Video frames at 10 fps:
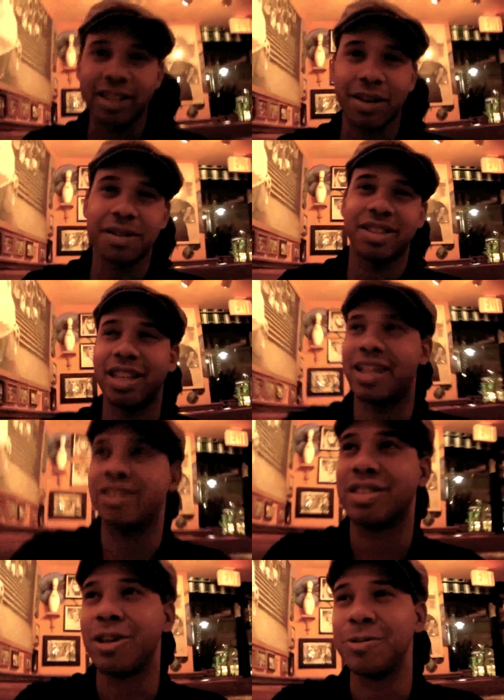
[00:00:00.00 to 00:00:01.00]
as I was sitting there,
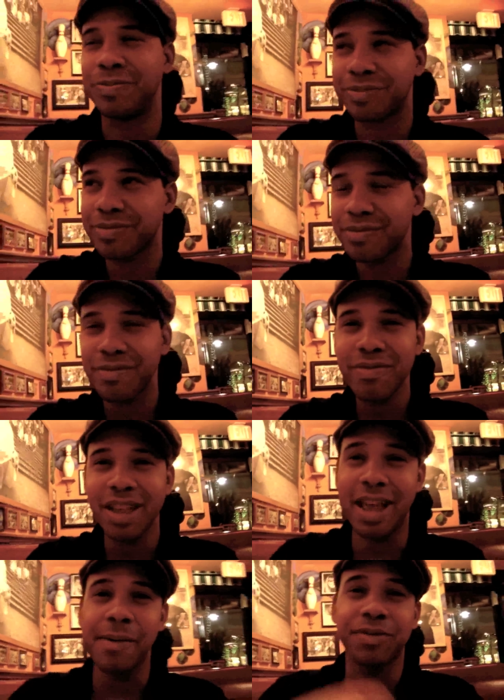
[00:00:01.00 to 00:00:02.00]
so.
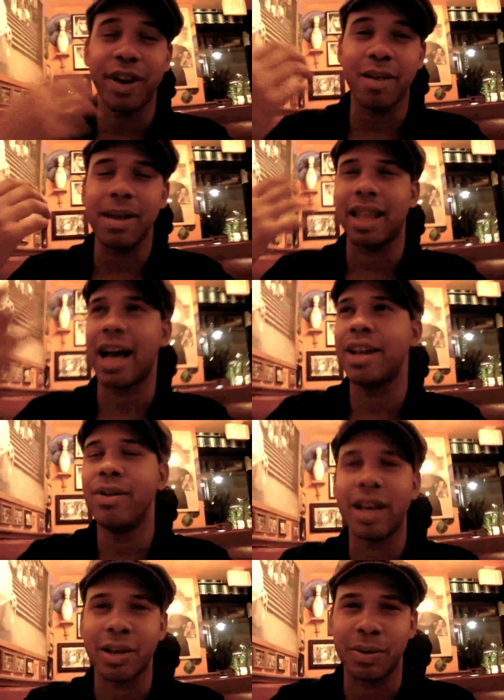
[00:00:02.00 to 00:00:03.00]
That was funny to me. Like I knew nothing